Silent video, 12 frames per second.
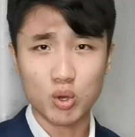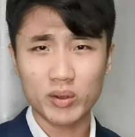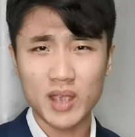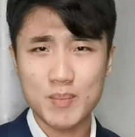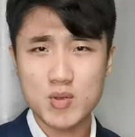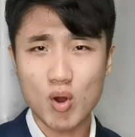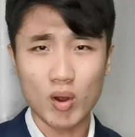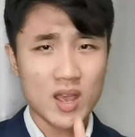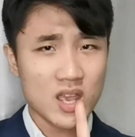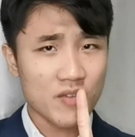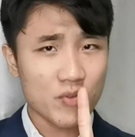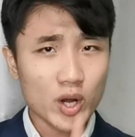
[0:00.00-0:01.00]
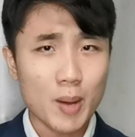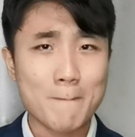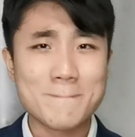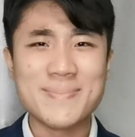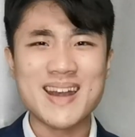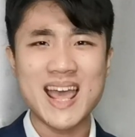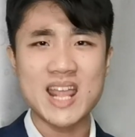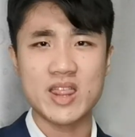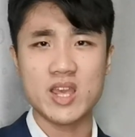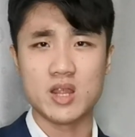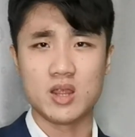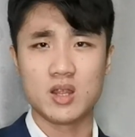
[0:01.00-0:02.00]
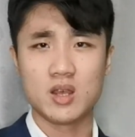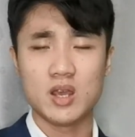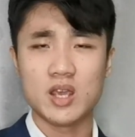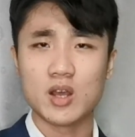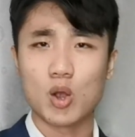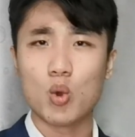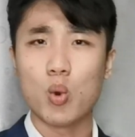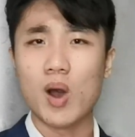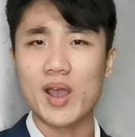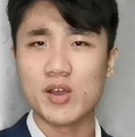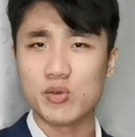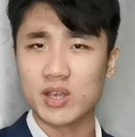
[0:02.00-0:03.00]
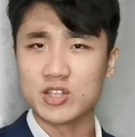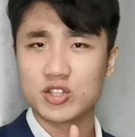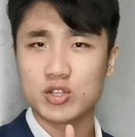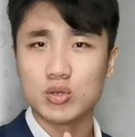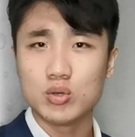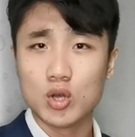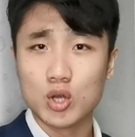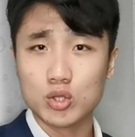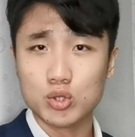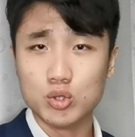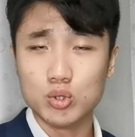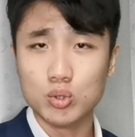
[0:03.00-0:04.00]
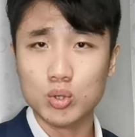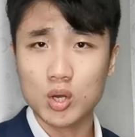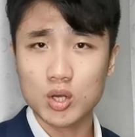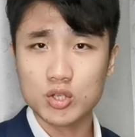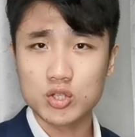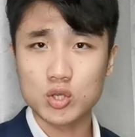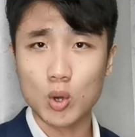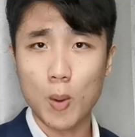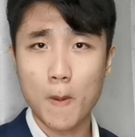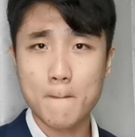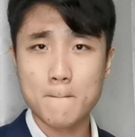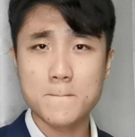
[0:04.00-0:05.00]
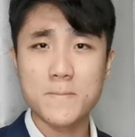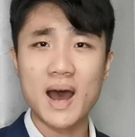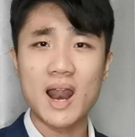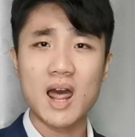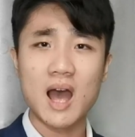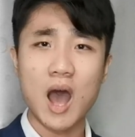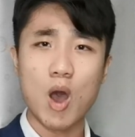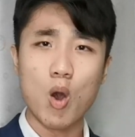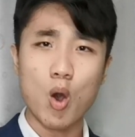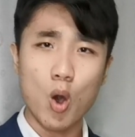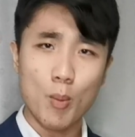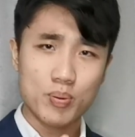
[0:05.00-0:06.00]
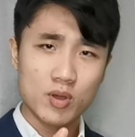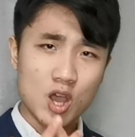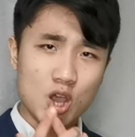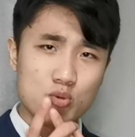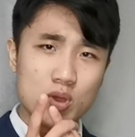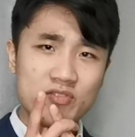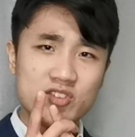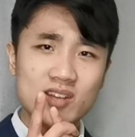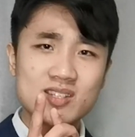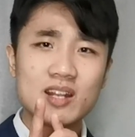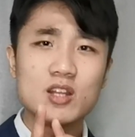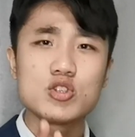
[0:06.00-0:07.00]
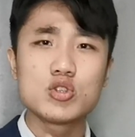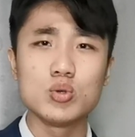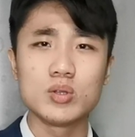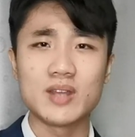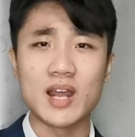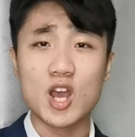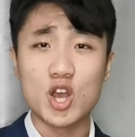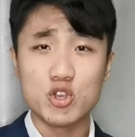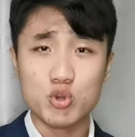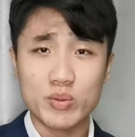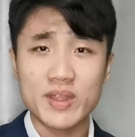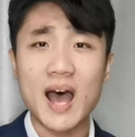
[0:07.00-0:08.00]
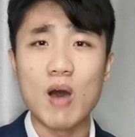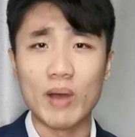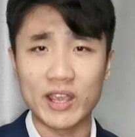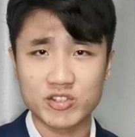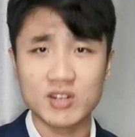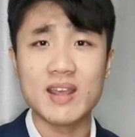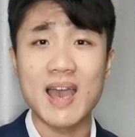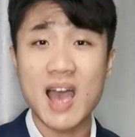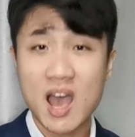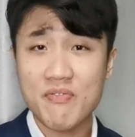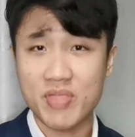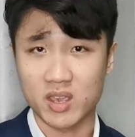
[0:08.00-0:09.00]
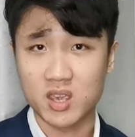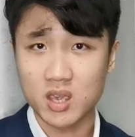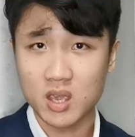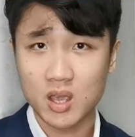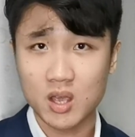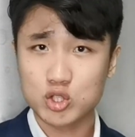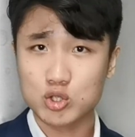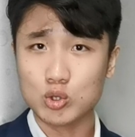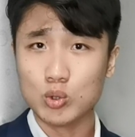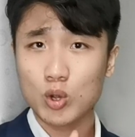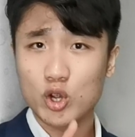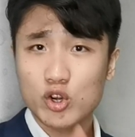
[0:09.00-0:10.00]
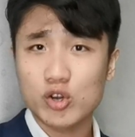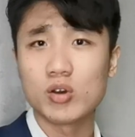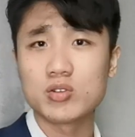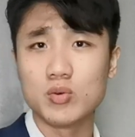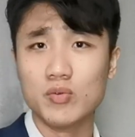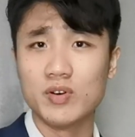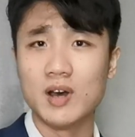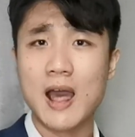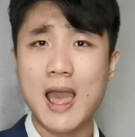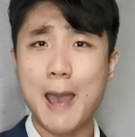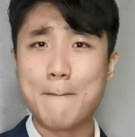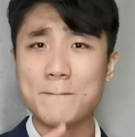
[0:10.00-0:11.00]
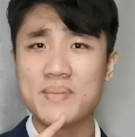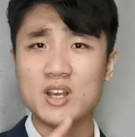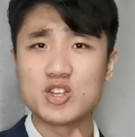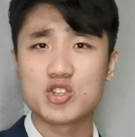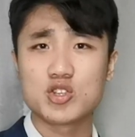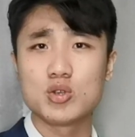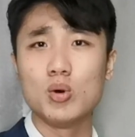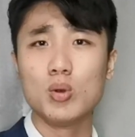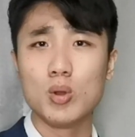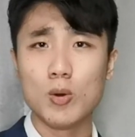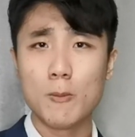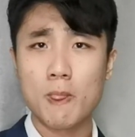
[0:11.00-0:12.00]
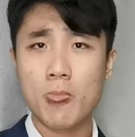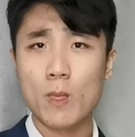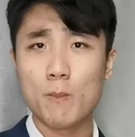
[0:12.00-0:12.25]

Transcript: Don't get me wrong, if you want to blend in in a choir, you can still do so. But I hope you have just understood that you now actually have the key to cross over and be a solo